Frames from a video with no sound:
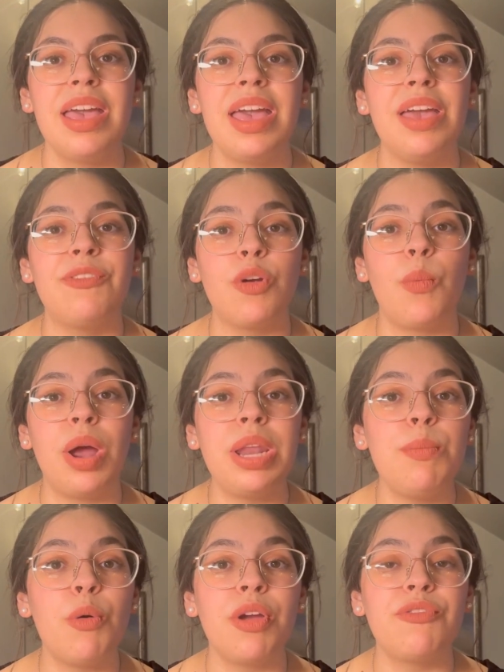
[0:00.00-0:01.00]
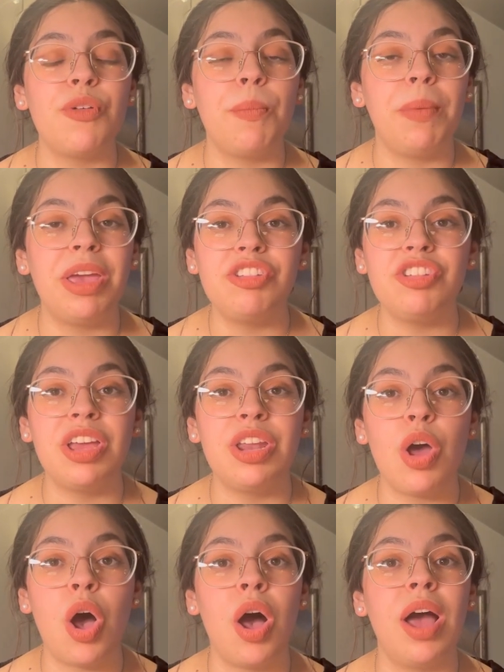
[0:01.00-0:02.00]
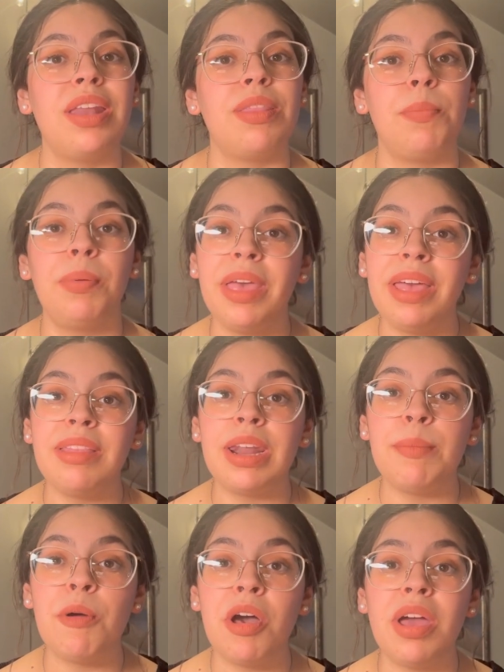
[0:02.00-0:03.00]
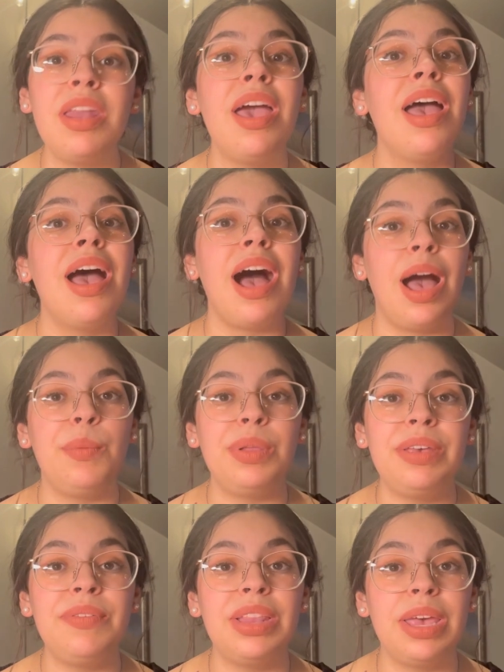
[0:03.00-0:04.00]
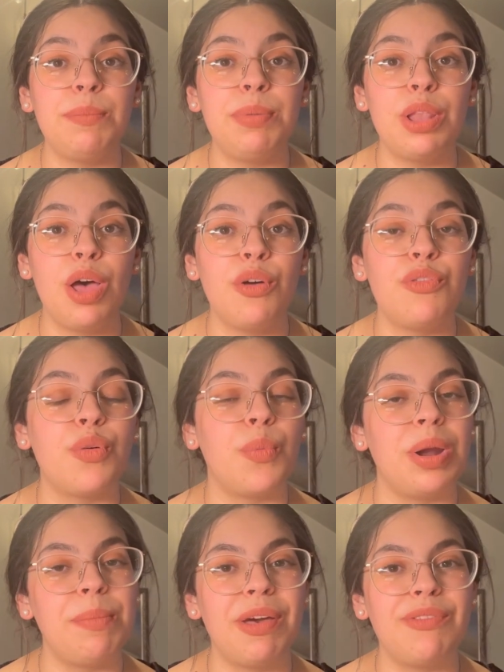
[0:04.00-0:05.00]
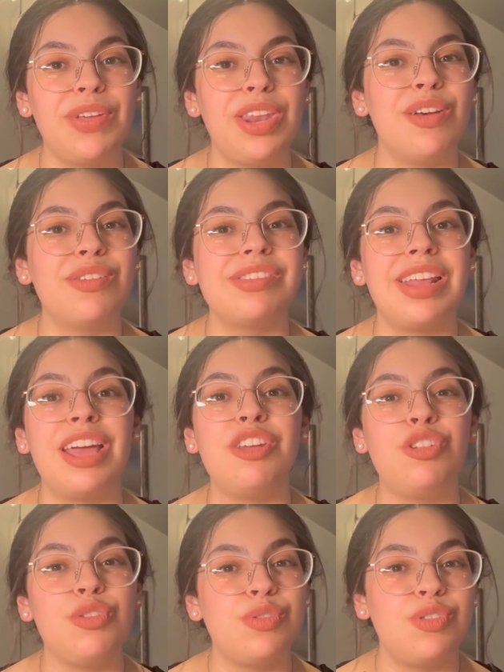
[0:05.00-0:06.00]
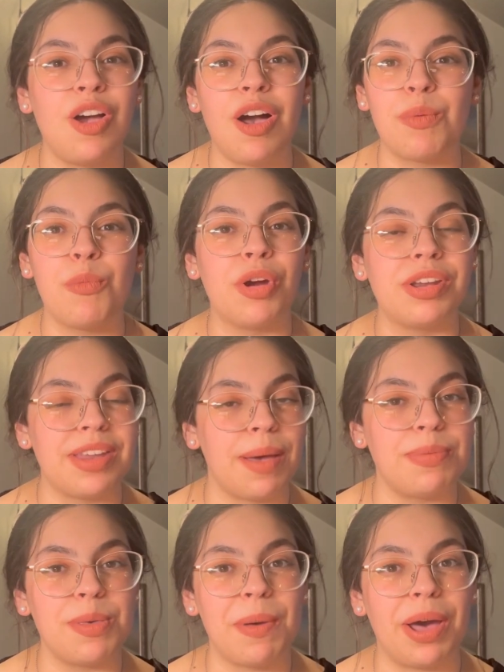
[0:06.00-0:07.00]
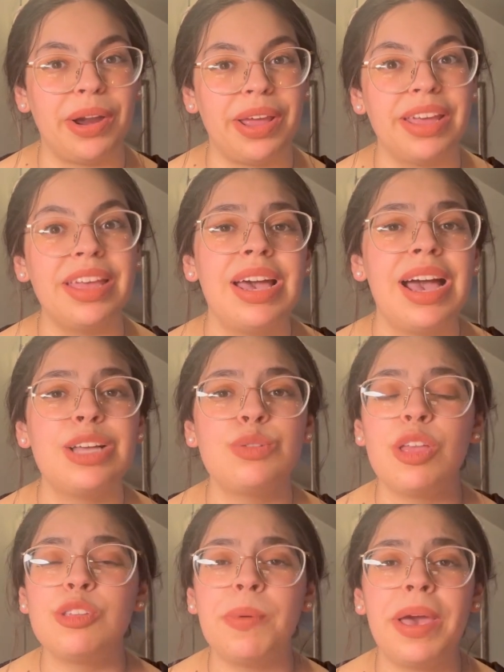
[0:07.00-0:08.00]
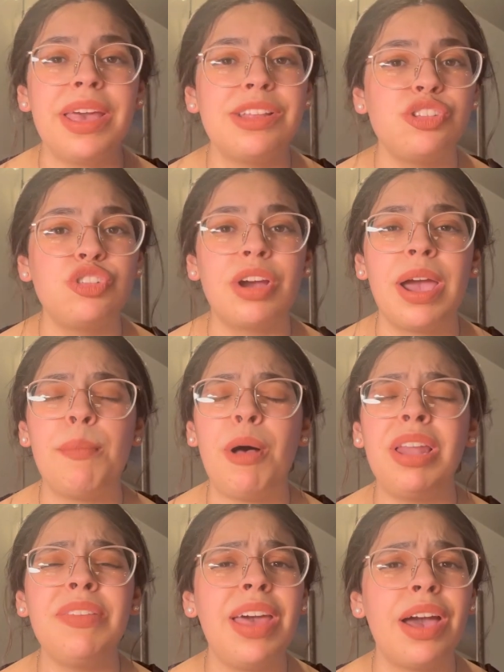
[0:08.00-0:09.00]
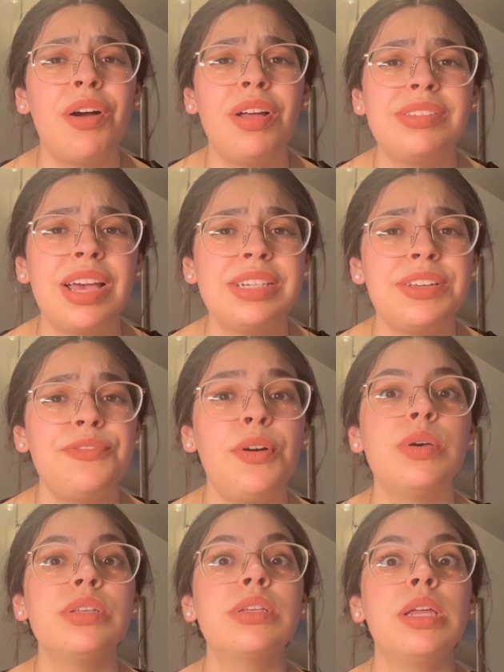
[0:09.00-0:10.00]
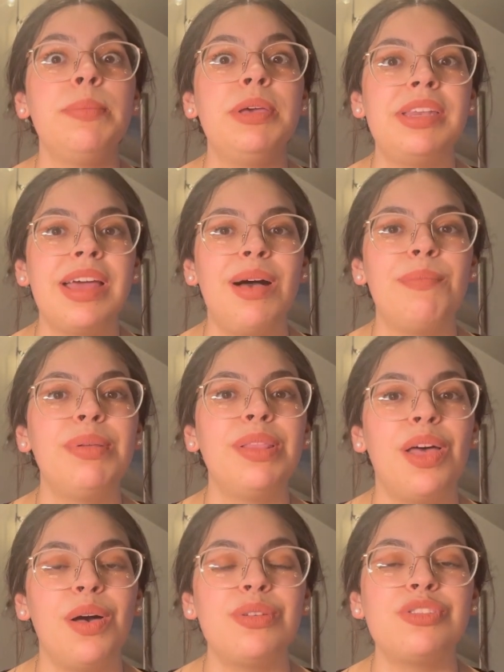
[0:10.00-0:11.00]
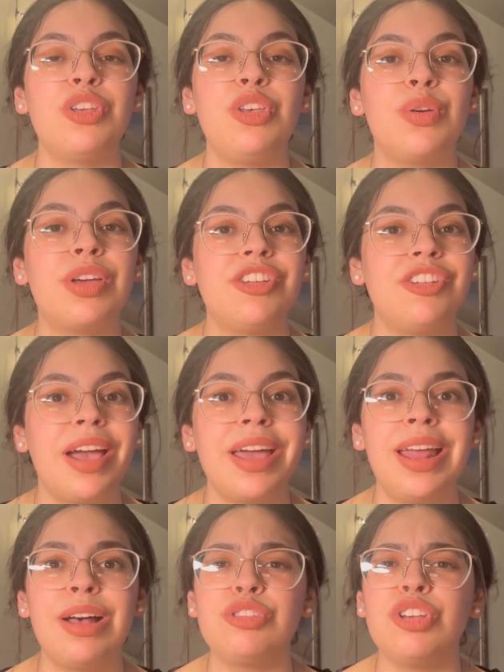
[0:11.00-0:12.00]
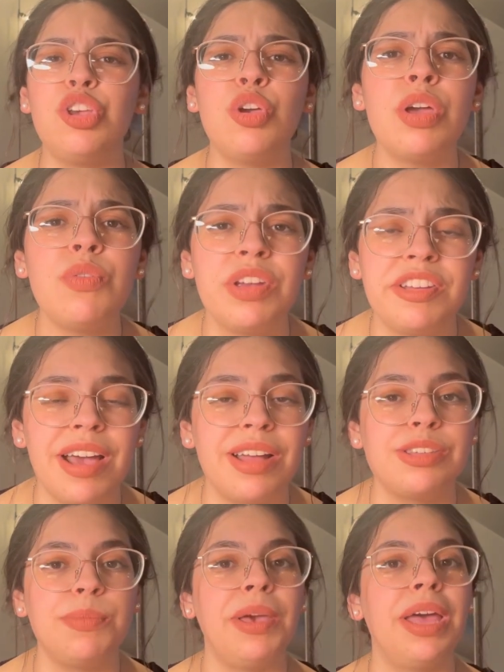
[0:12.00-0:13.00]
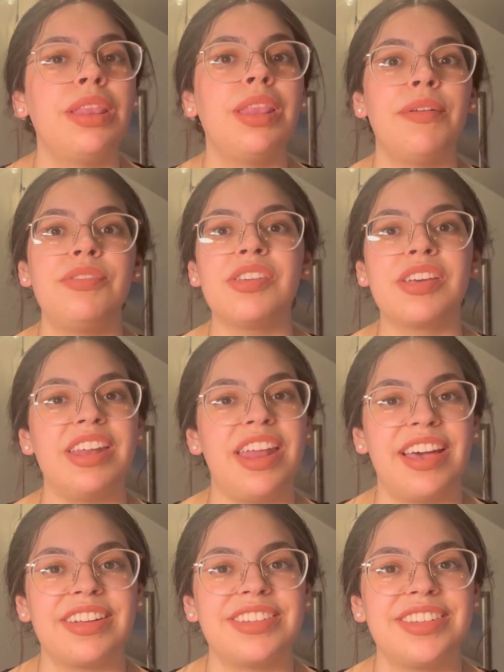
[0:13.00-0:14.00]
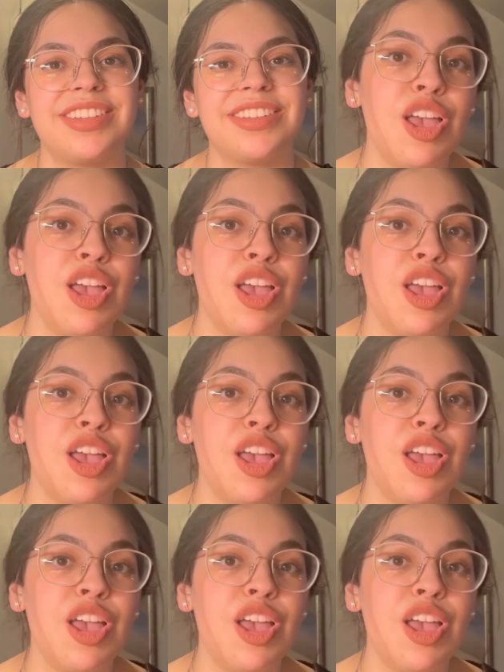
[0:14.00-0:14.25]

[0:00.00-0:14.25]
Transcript: If you're wanting more information on the plan that I'm on, I will leave a link below for one of my videos that I do talk more in depth about it, as well as my Instagram. All of that contact info is going to be down below so you can check it out, so you can reach out to me. I'd love to connect.